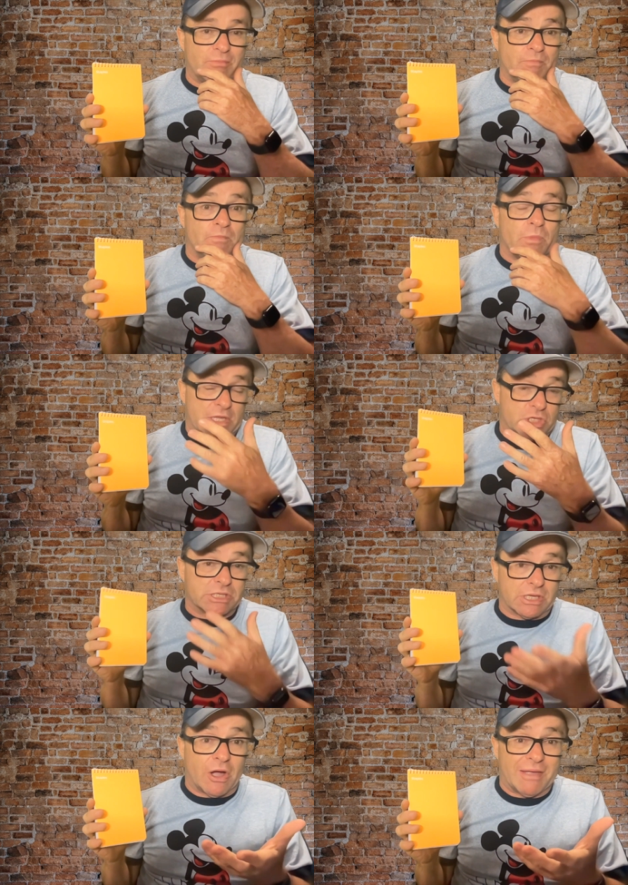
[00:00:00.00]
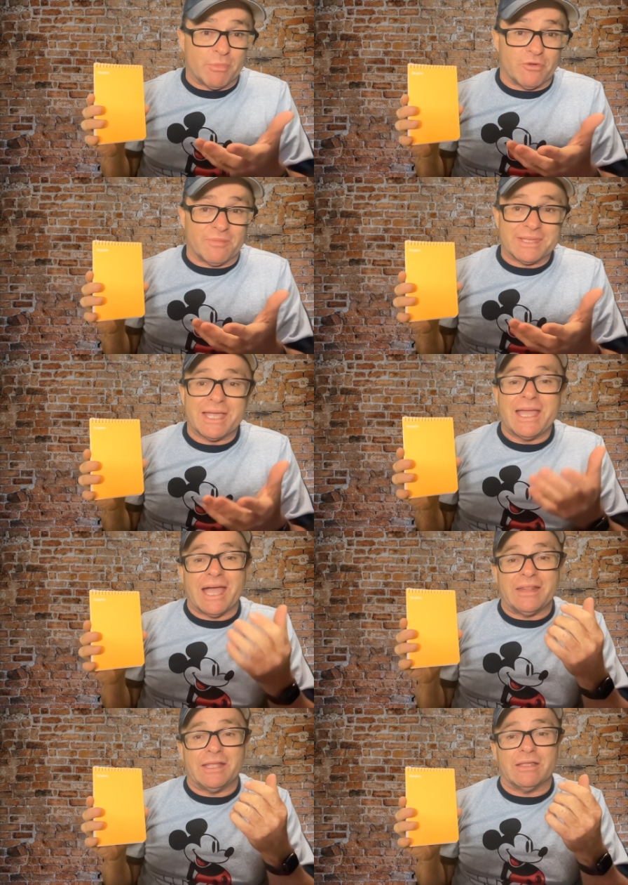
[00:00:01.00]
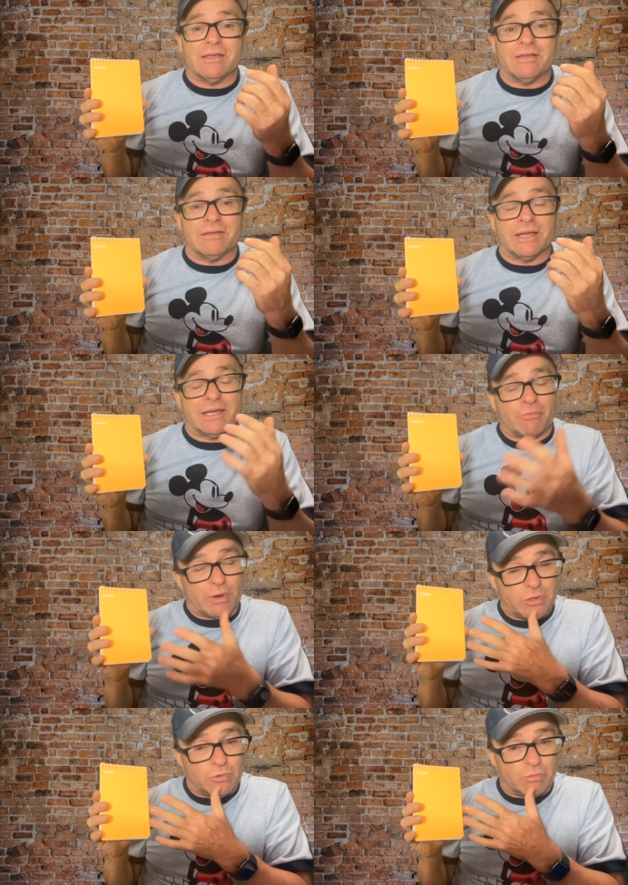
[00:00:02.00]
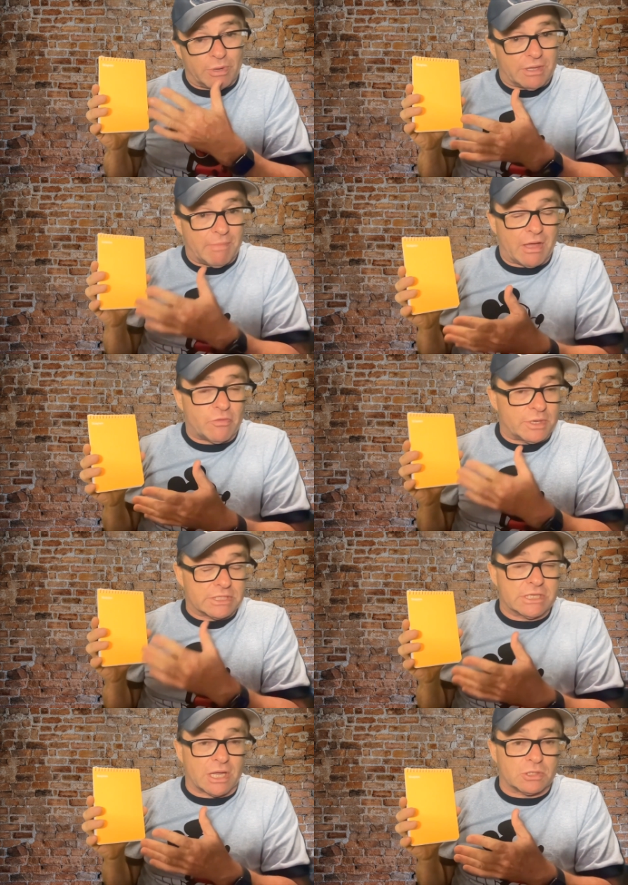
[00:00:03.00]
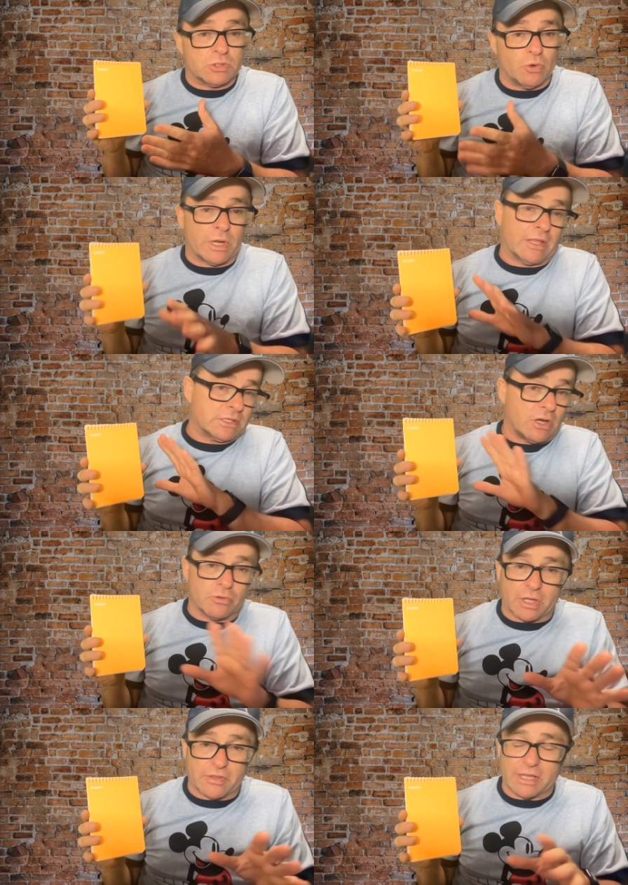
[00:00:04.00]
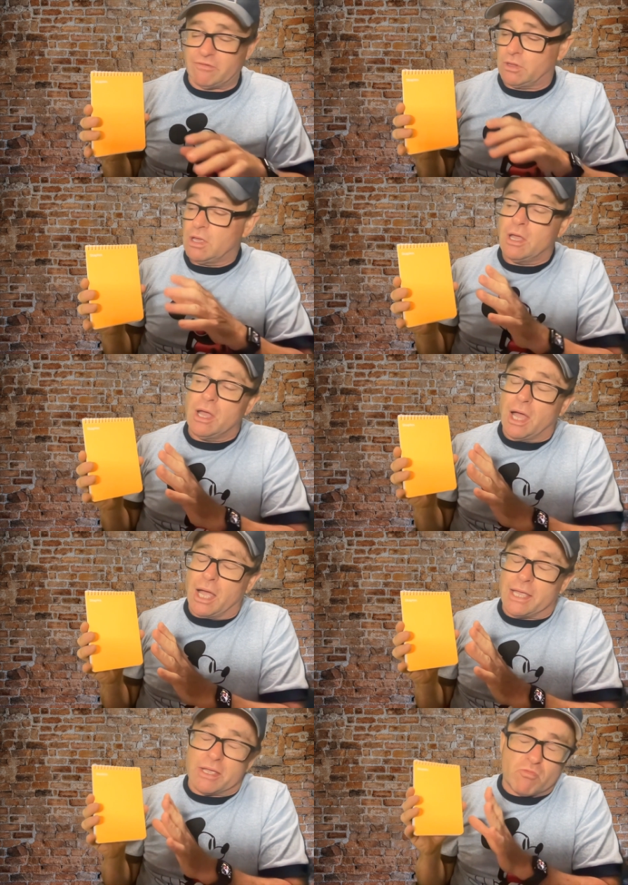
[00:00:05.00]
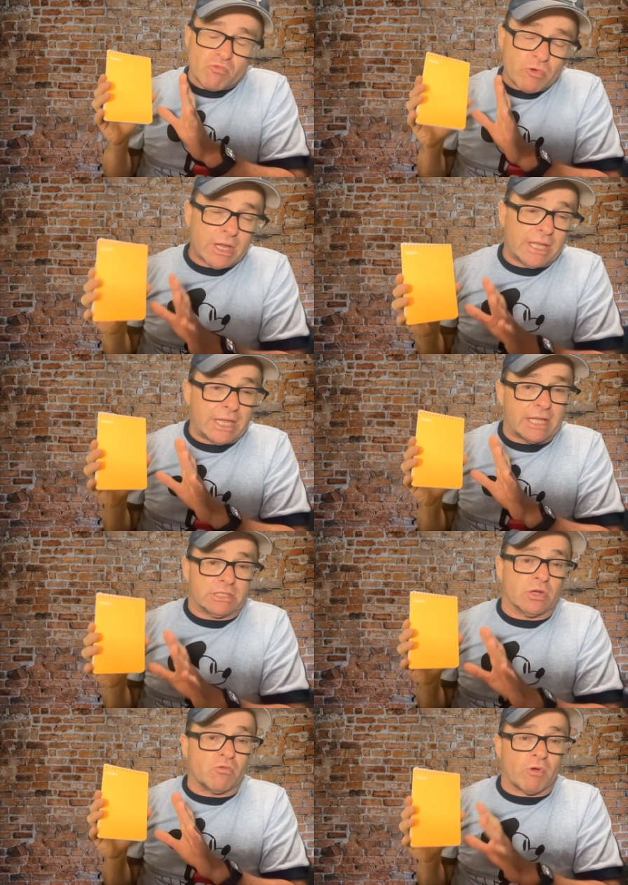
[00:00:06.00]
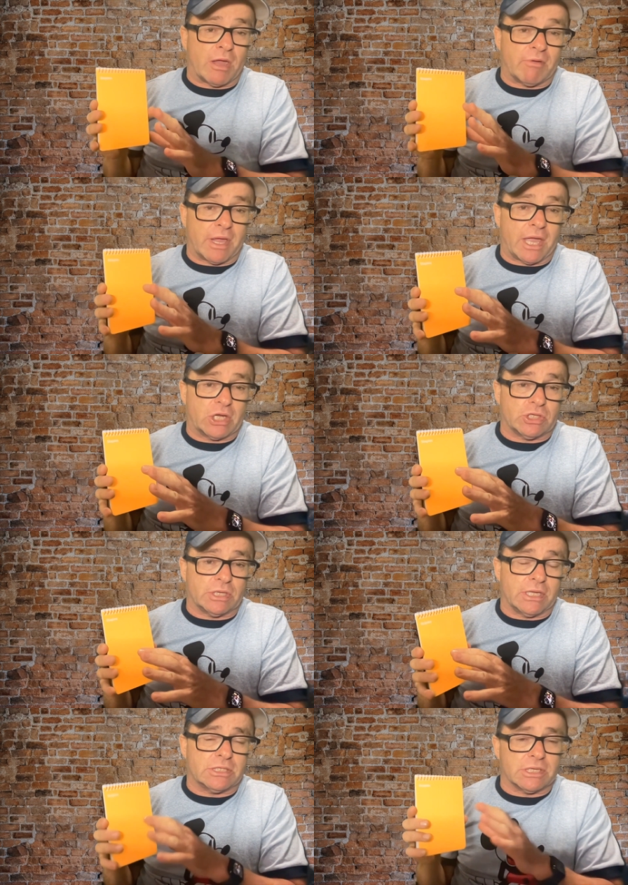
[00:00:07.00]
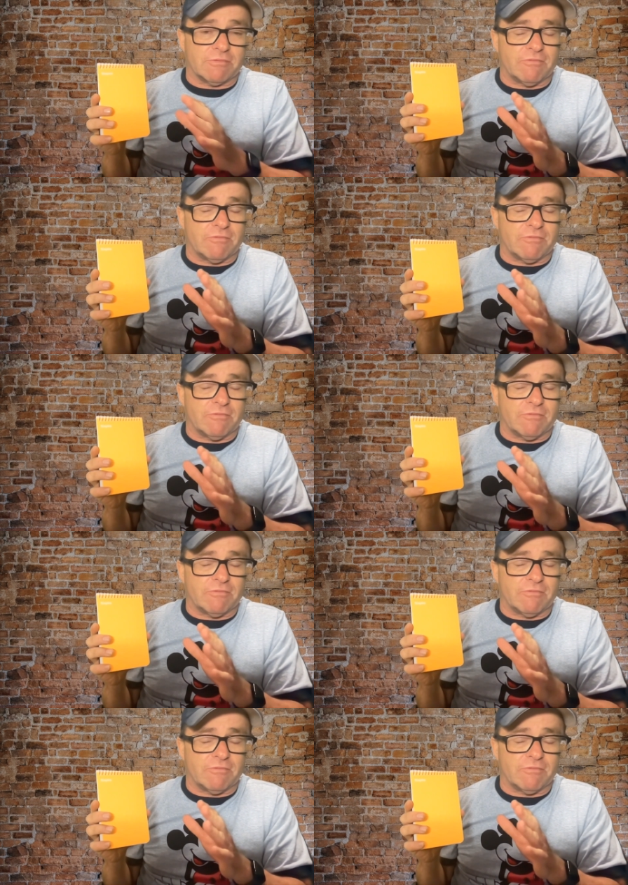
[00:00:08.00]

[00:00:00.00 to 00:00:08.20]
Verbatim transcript: that's just the eye movement. And then uh, when you when the mouth when it starts talking, it's a whole nother level. It really gets a great reaction. It's a